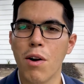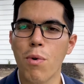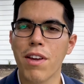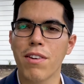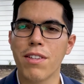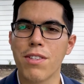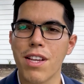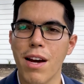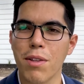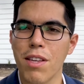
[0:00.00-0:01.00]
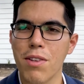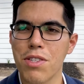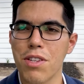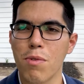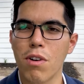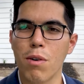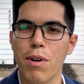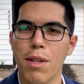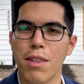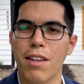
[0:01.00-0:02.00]
We are in South Houston. We're
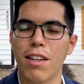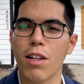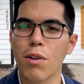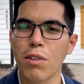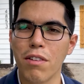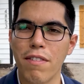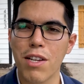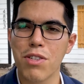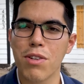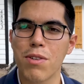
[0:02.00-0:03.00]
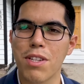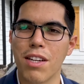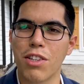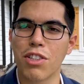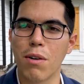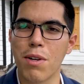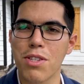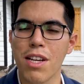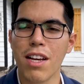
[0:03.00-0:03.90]
with a local investor who's going to show us